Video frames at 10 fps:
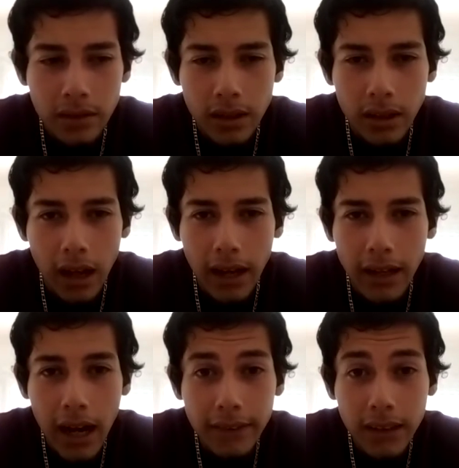I
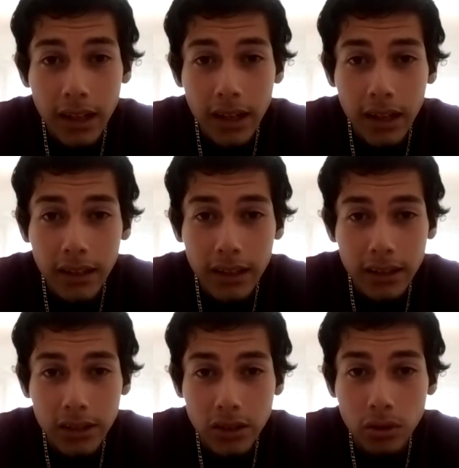got there
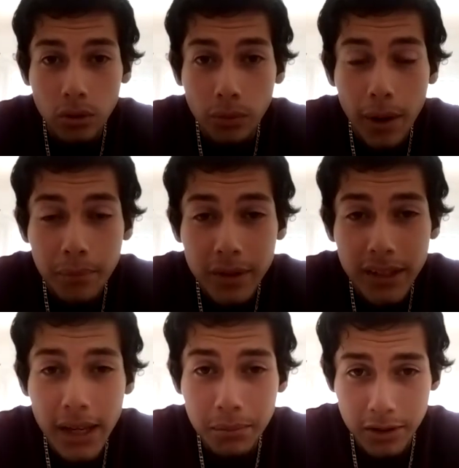to
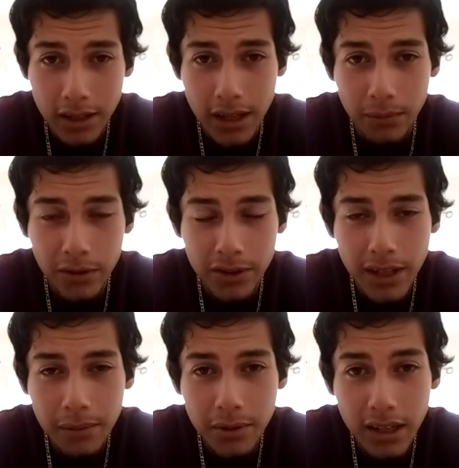reception.
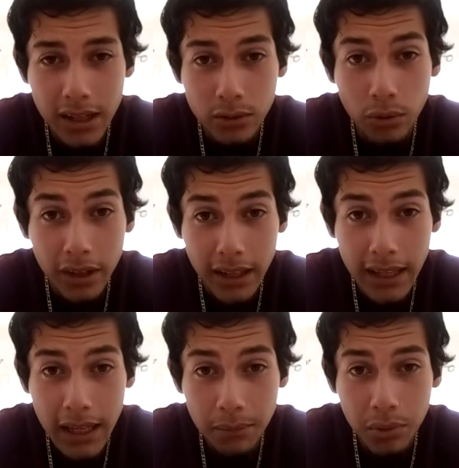Reception is where they
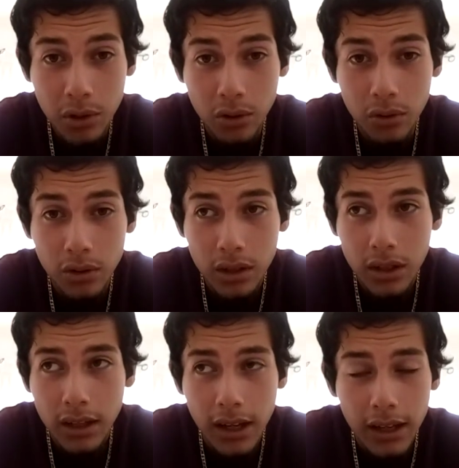keep you
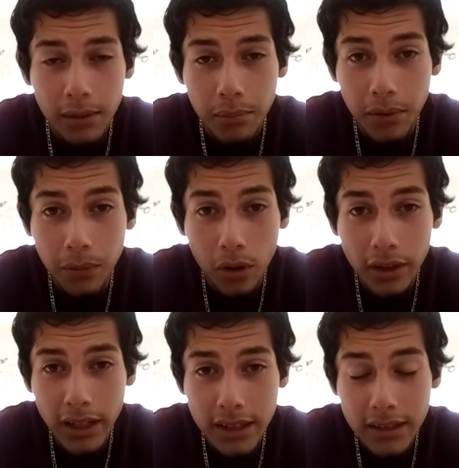before
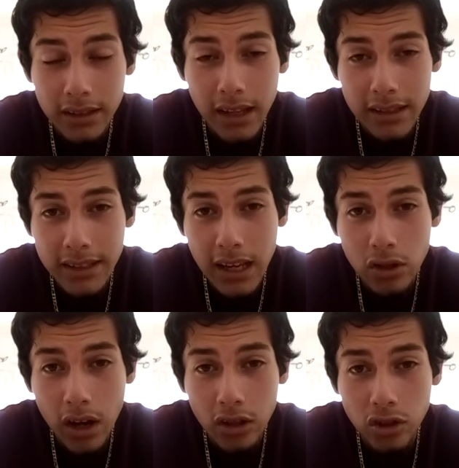they send
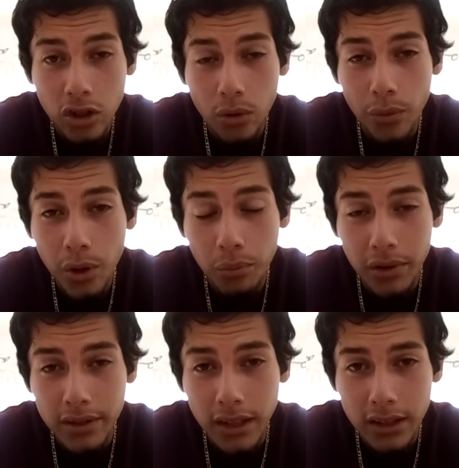you out to your real
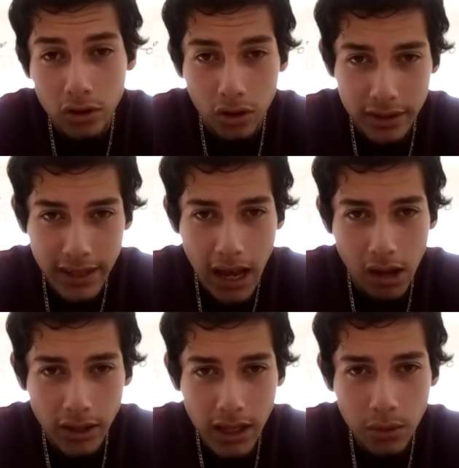prison. So it's
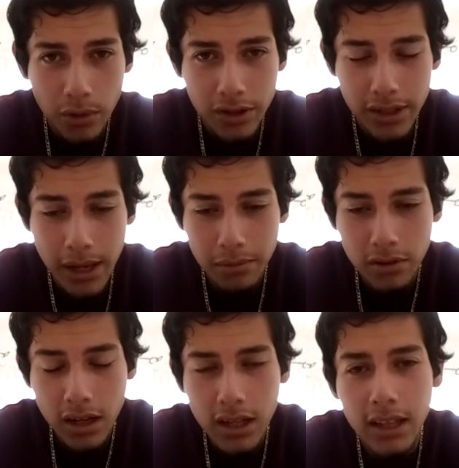county,
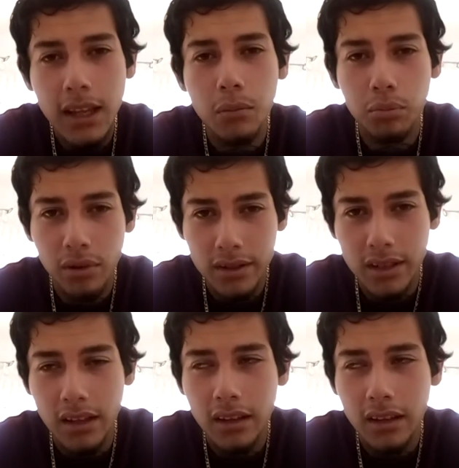reception, and then prison.